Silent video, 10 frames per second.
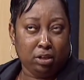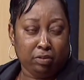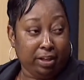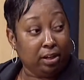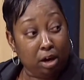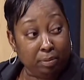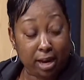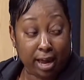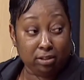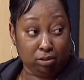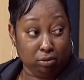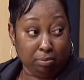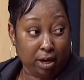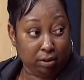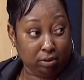they come and ask you
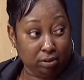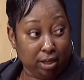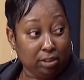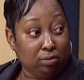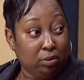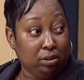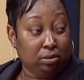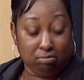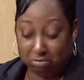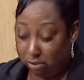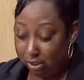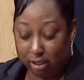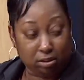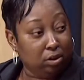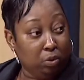about it. That's
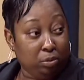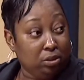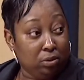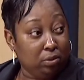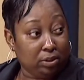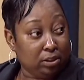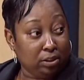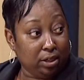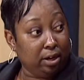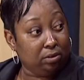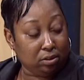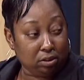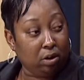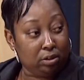an open door to sit down and start